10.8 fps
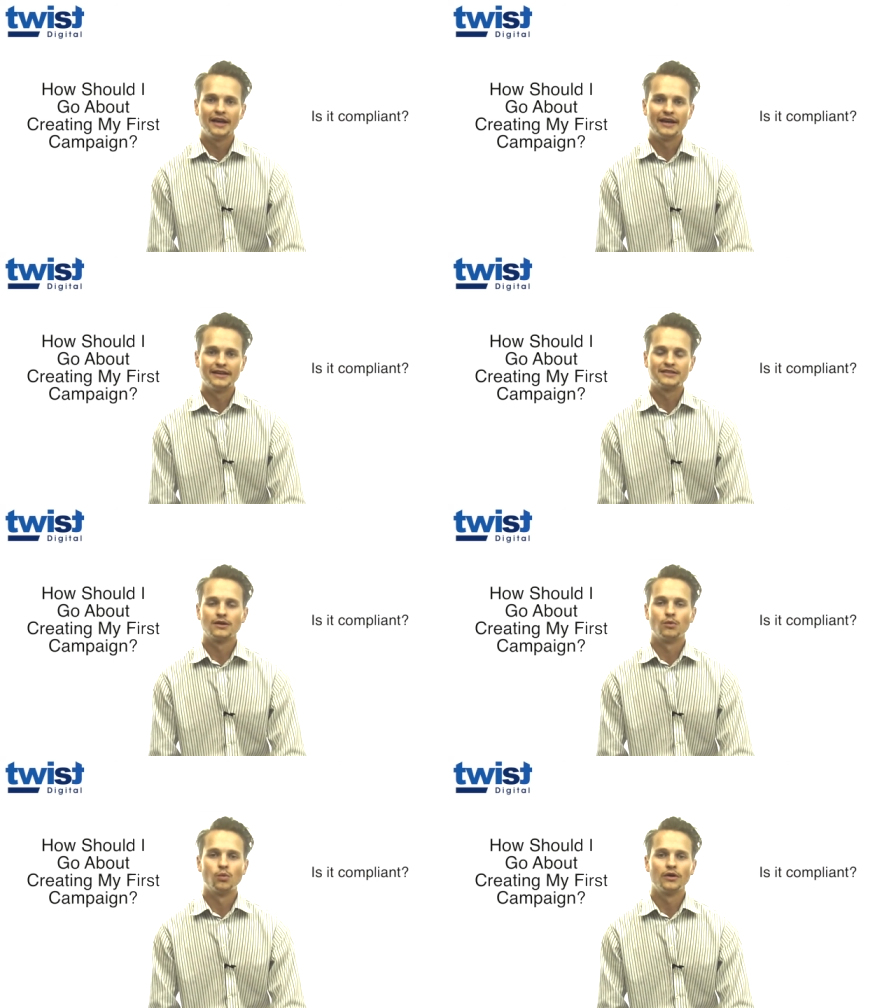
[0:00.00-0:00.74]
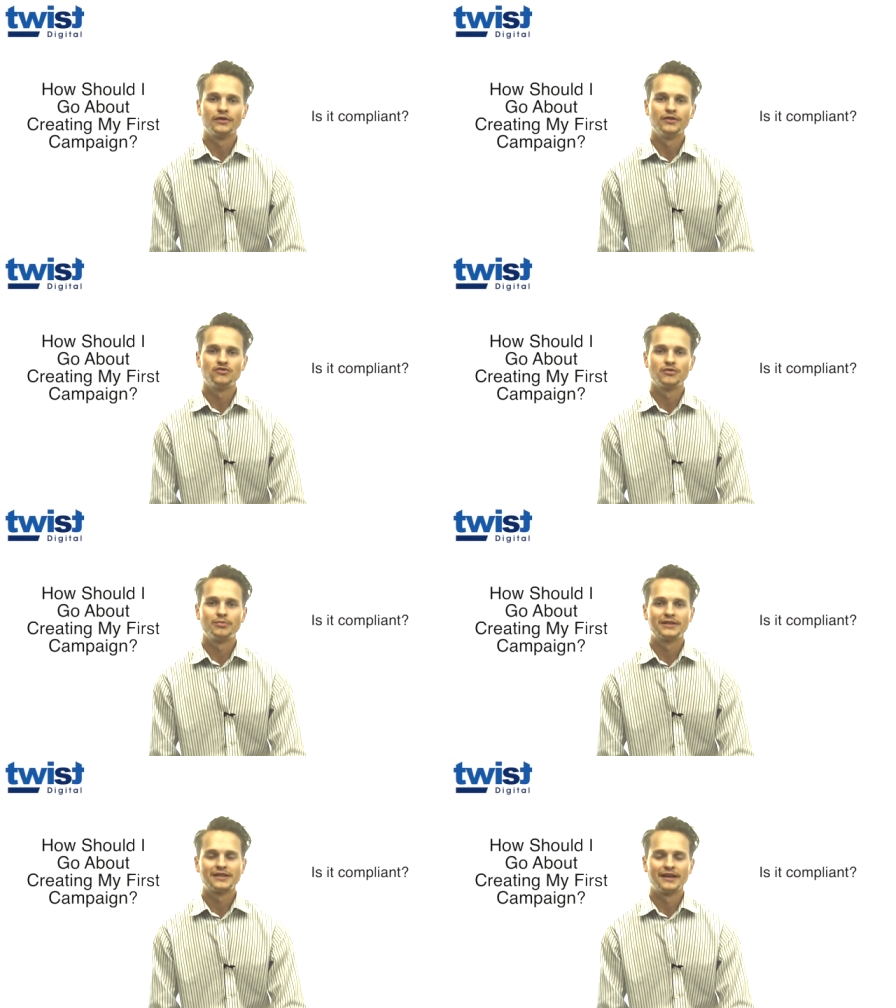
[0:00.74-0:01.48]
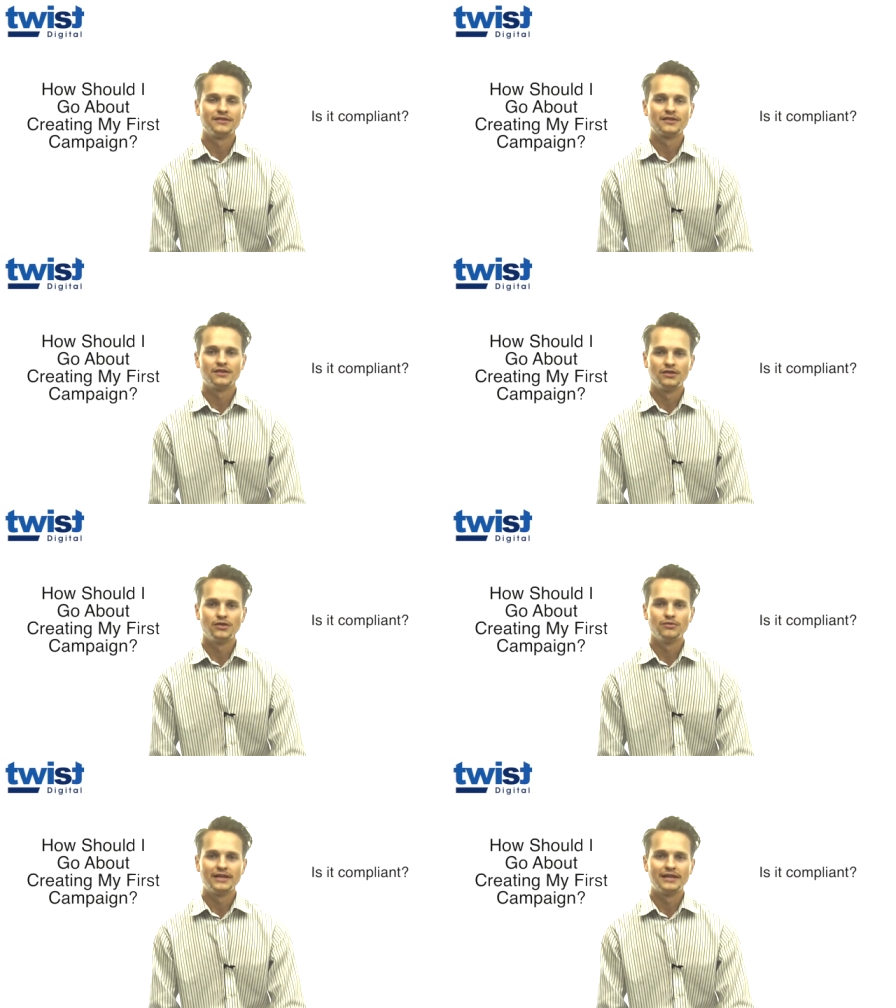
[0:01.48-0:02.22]
is 100%
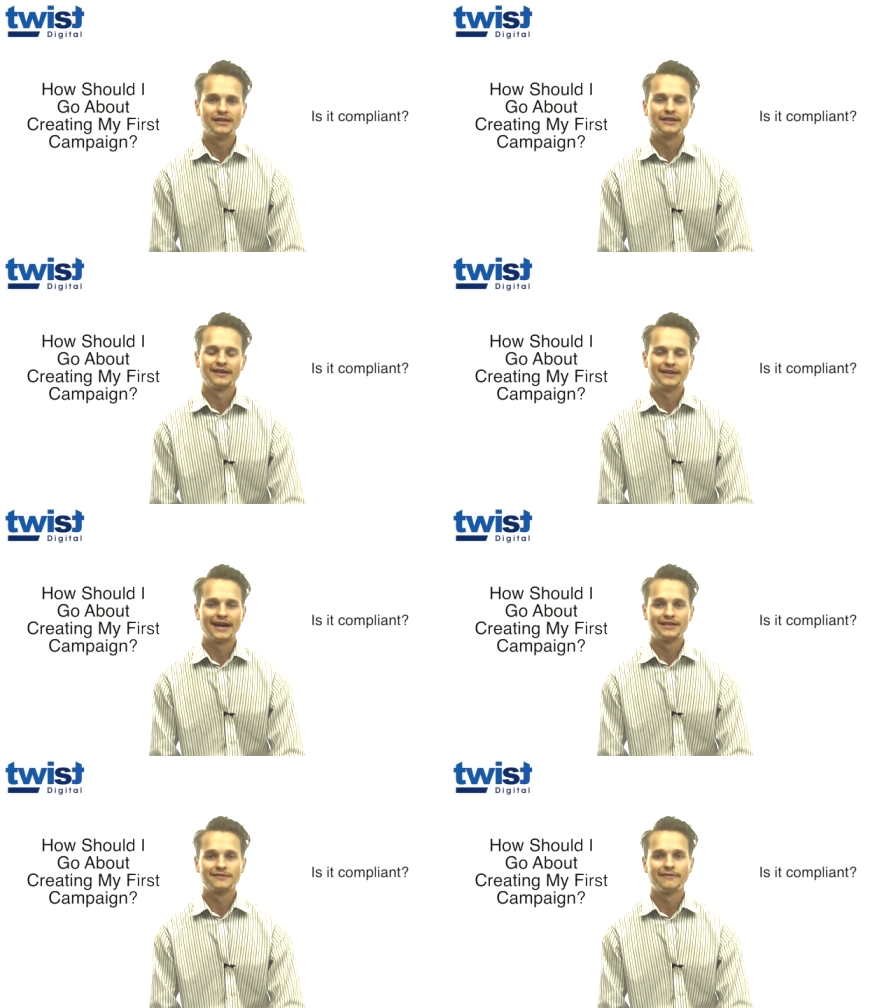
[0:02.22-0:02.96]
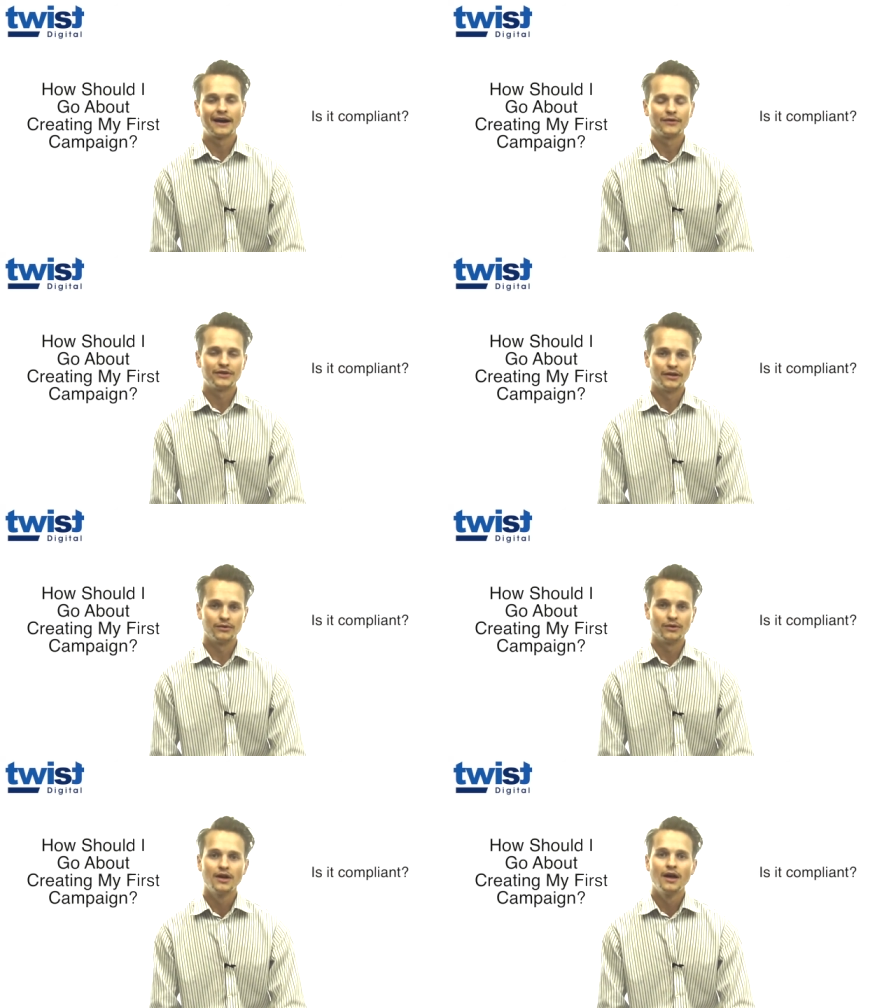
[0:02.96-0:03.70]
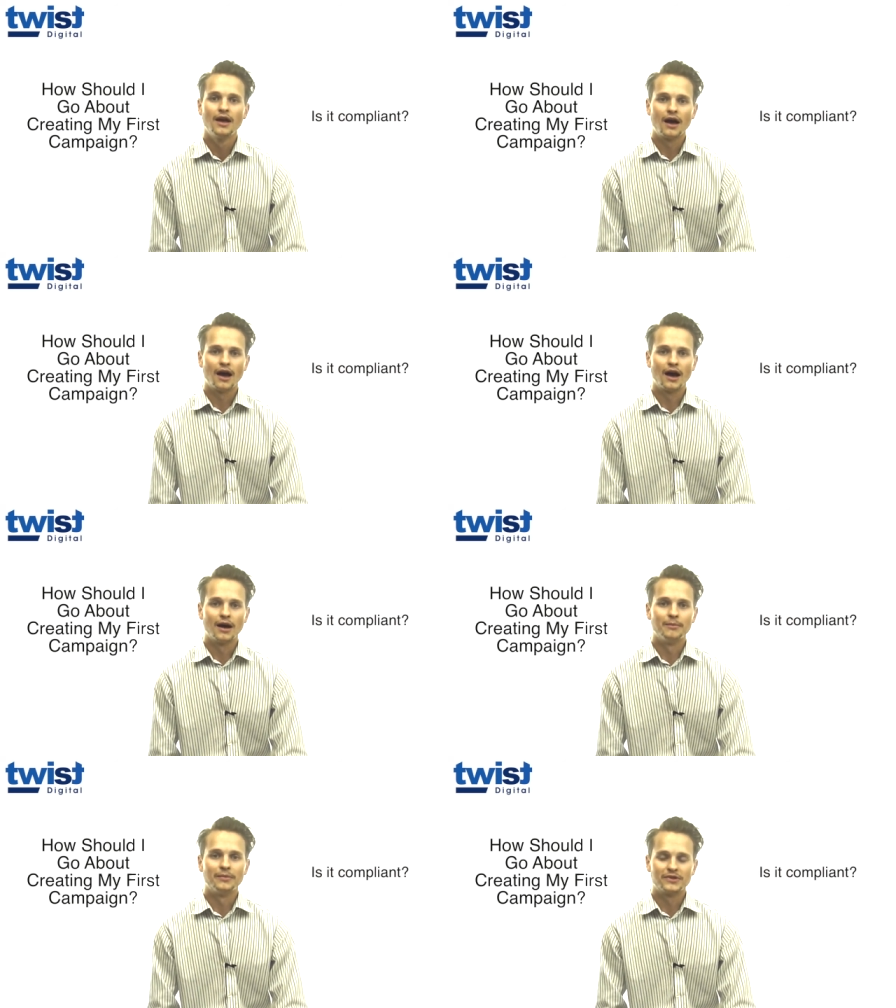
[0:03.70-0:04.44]
unique and adds value
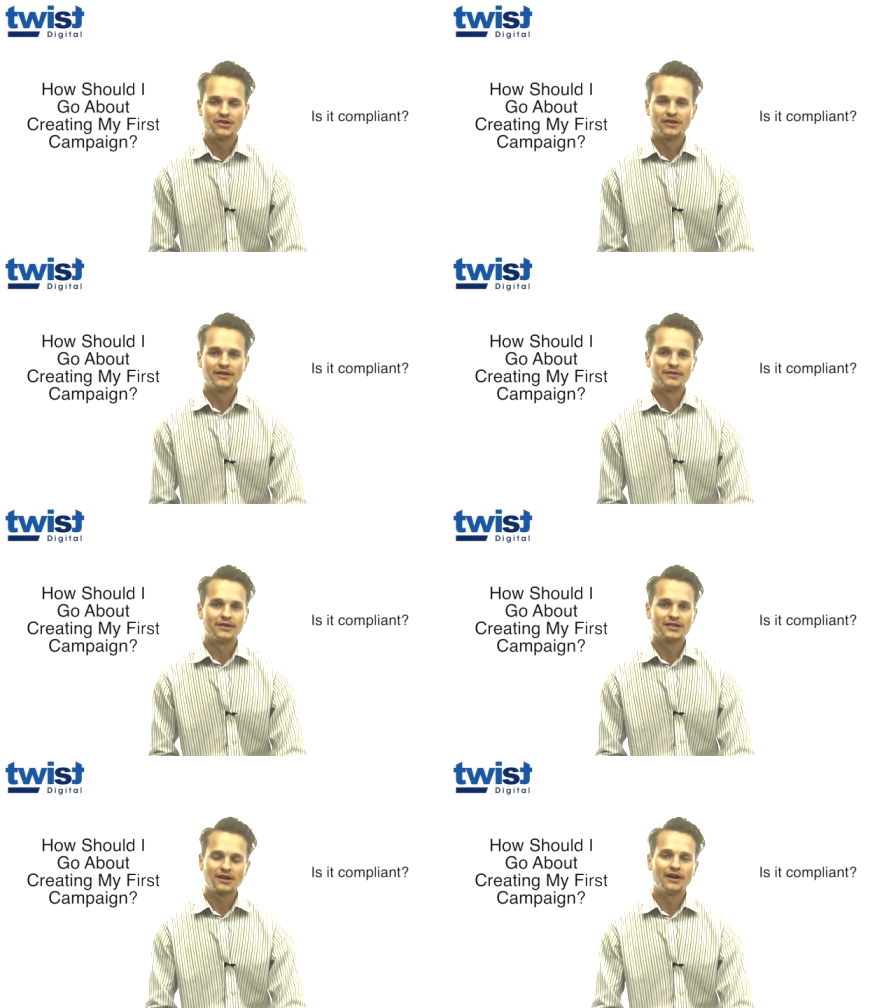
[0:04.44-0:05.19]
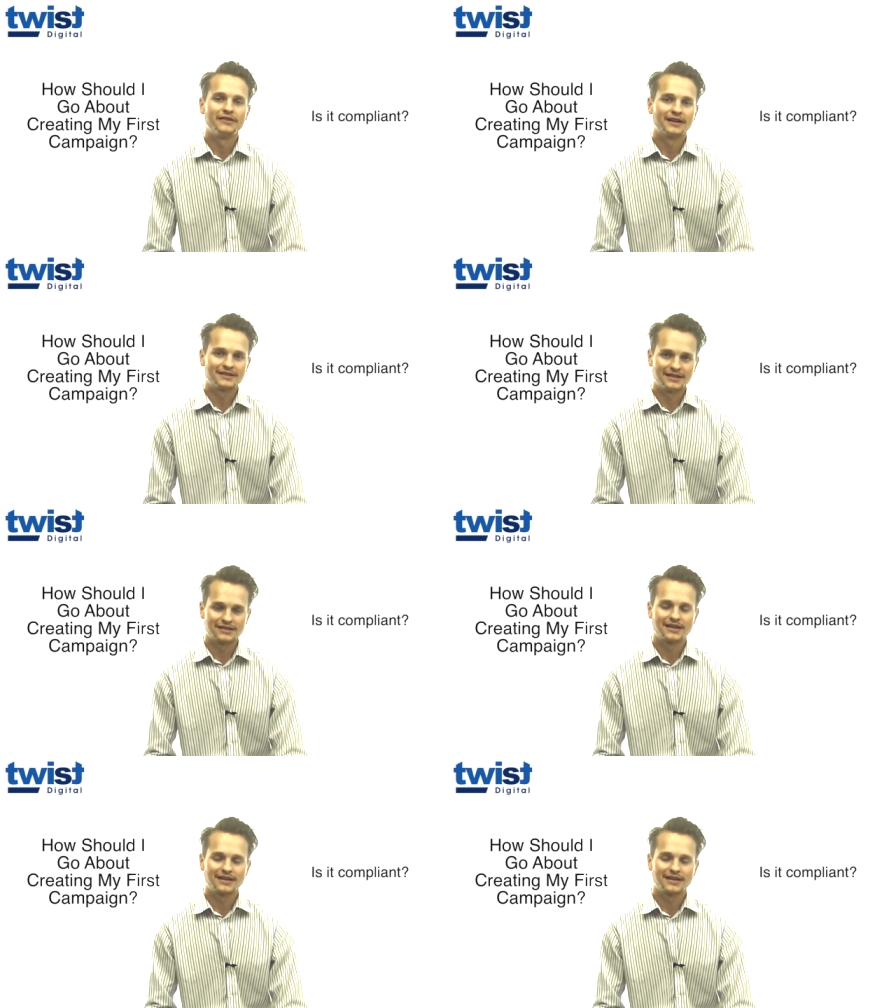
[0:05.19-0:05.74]
to the site that it's